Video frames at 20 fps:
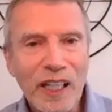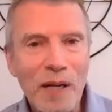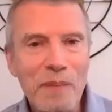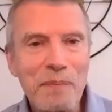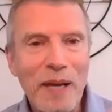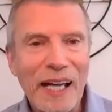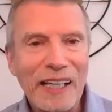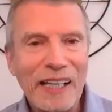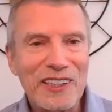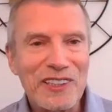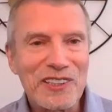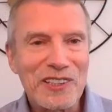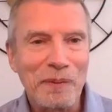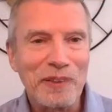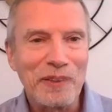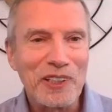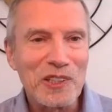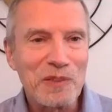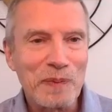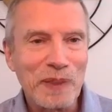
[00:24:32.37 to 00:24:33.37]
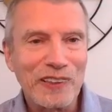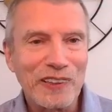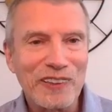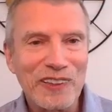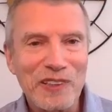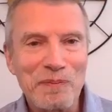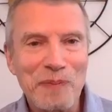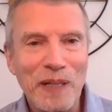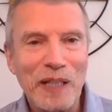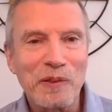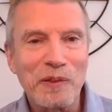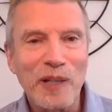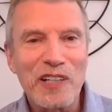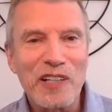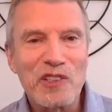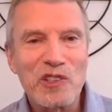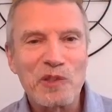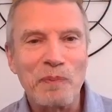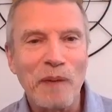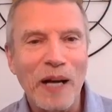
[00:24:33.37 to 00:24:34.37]
come back to some of these bigger things. By the way, I
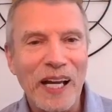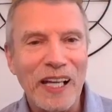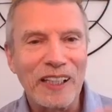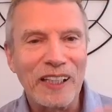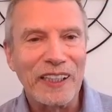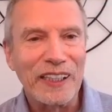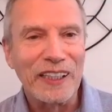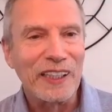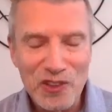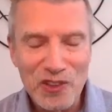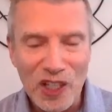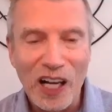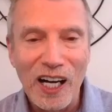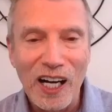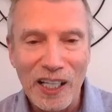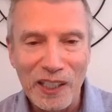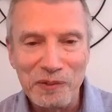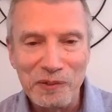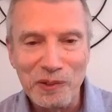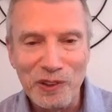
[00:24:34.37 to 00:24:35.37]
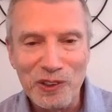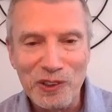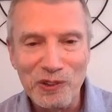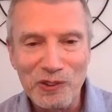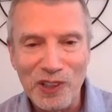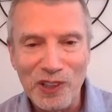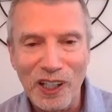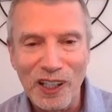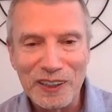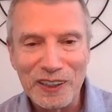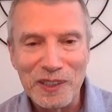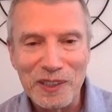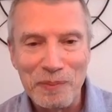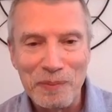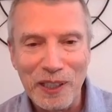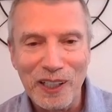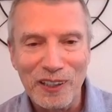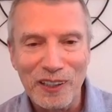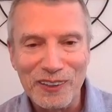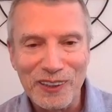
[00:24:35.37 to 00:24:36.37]
was smiling, John, when you talked
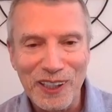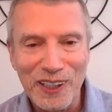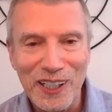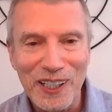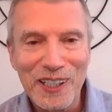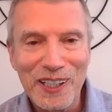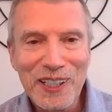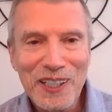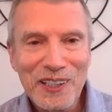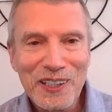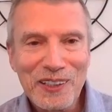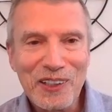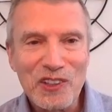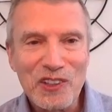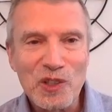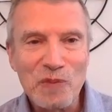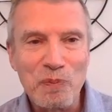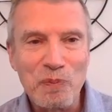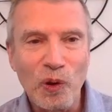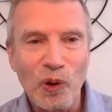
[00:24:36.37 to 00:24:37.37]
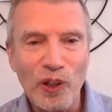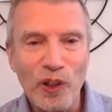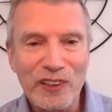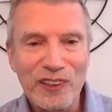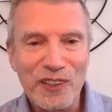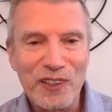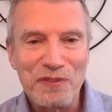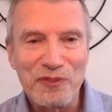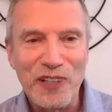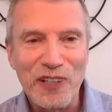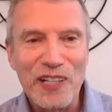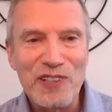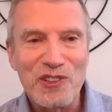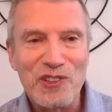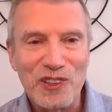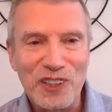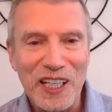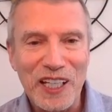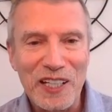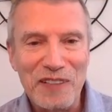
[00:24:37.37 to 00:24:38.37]
about the the support the
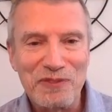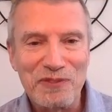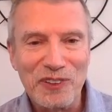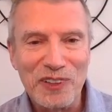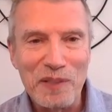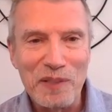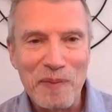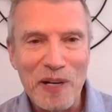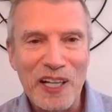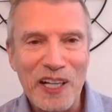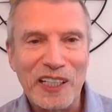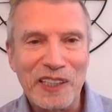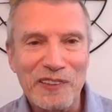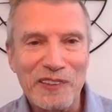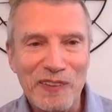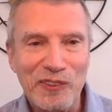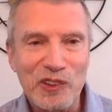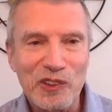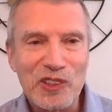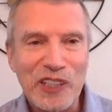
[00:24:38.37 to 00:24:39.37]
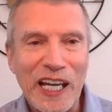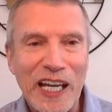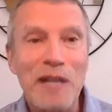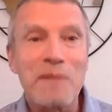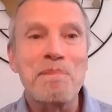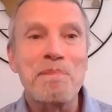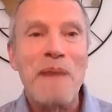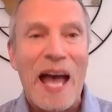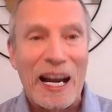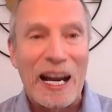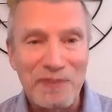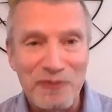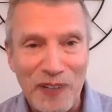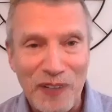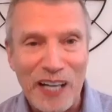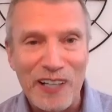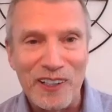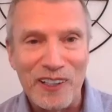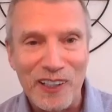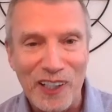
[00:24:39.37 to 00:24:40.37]
French gave for the American Revolution kind of
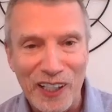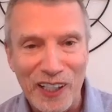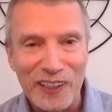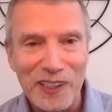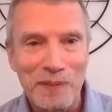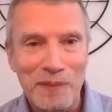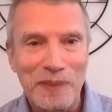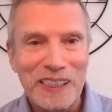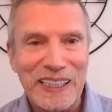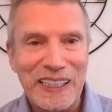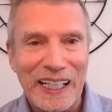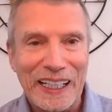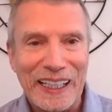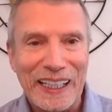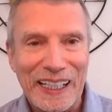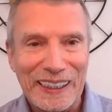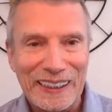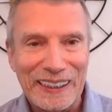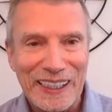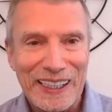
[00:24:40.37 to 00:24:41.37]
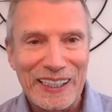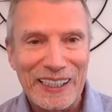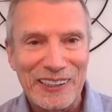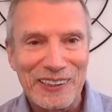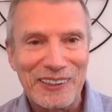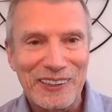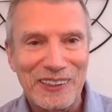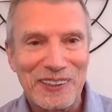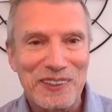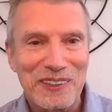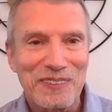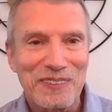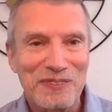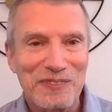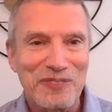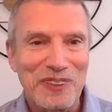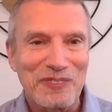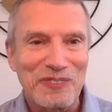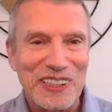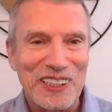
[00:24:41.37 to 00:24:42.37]
backfired on them a decade later,
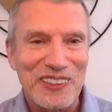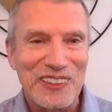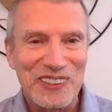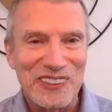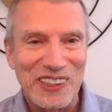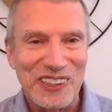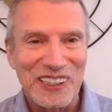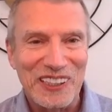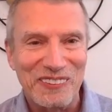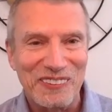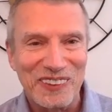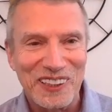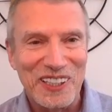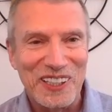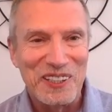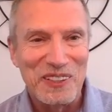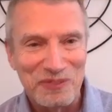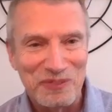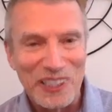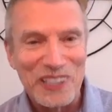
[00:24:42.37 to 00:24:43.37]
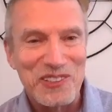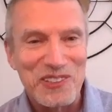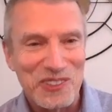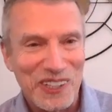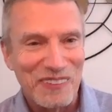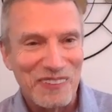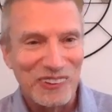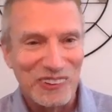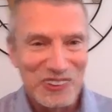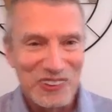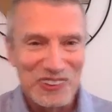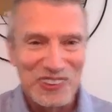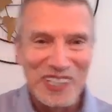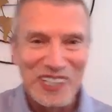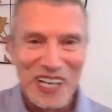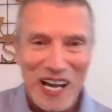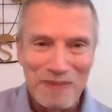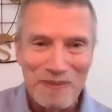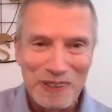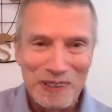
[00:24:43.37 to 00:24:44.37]
15 years later when the French Revolution
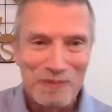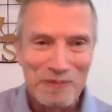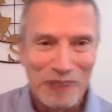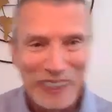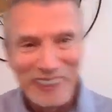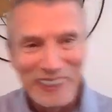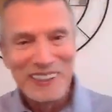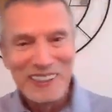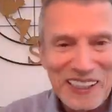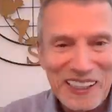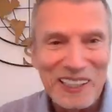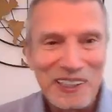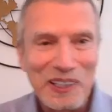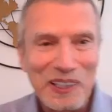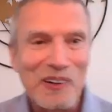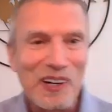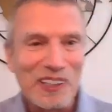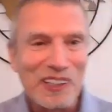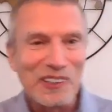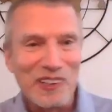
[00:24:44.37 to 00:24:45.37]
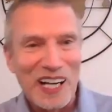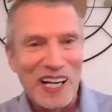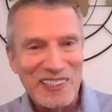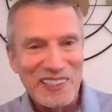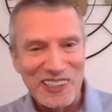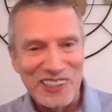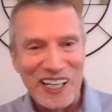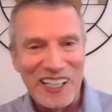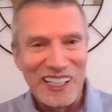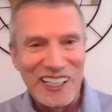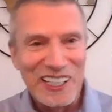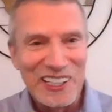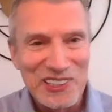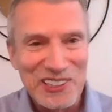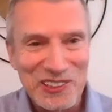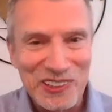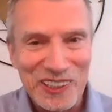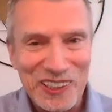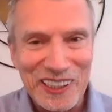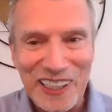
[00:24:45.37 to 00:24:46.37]
happened. But they were on the right side of
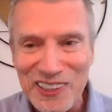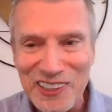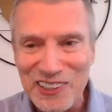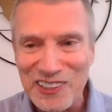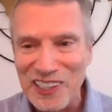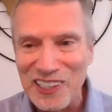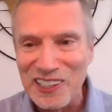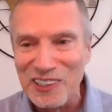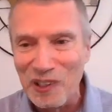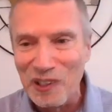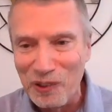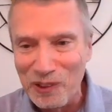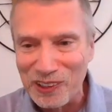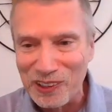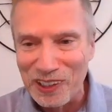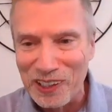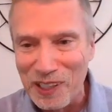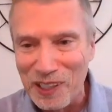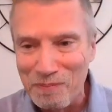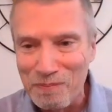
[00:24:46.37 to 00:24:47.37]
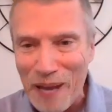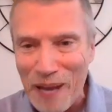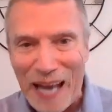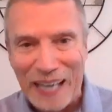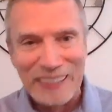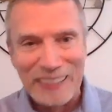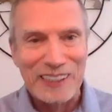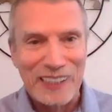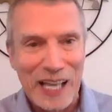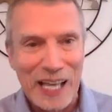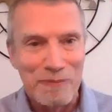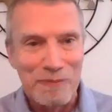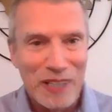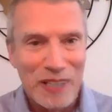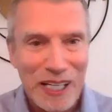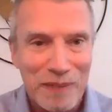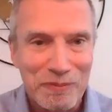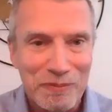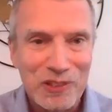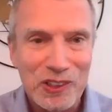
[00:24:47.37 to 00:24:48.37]
history. They just didn't know it was going to backslap
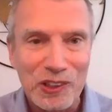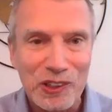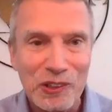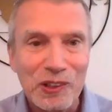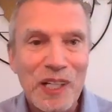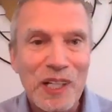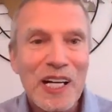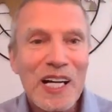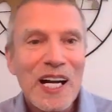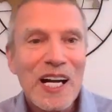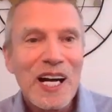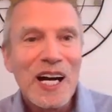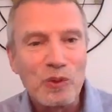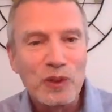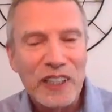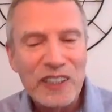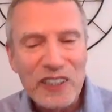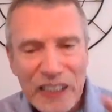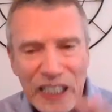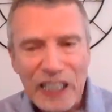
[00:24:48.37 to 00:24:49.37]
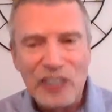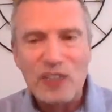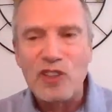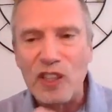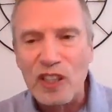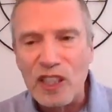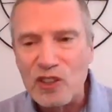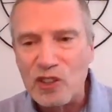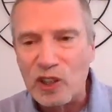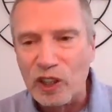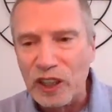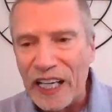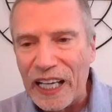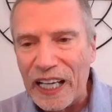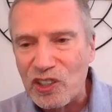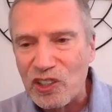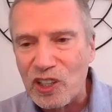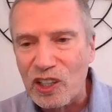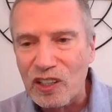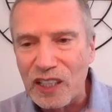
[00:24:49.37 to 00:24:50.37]
them too. Let's get to this
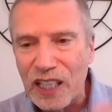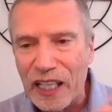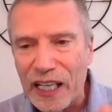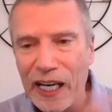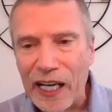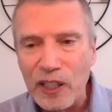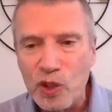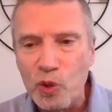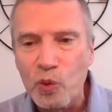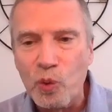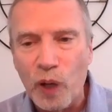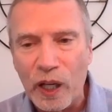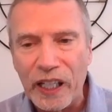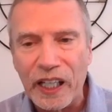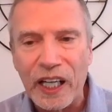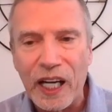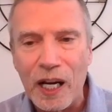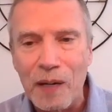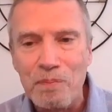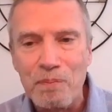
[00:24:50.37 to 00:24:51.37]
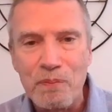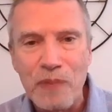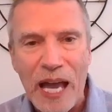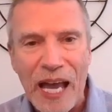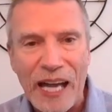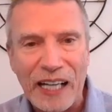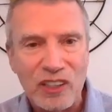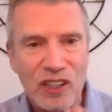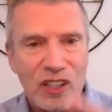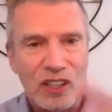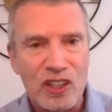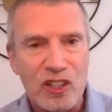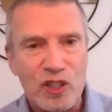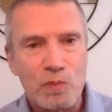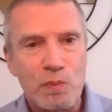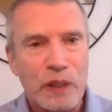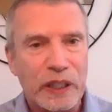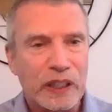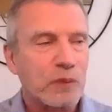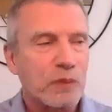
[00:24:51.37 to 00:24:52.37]
election. Then I do want to come back to
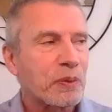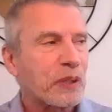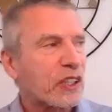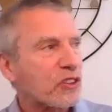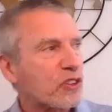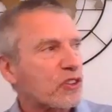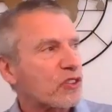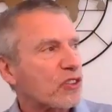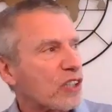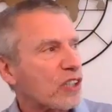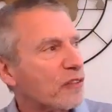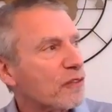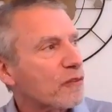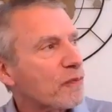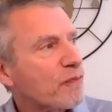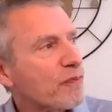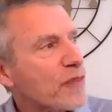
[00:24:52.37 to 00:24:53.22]
this bigger picture stuff.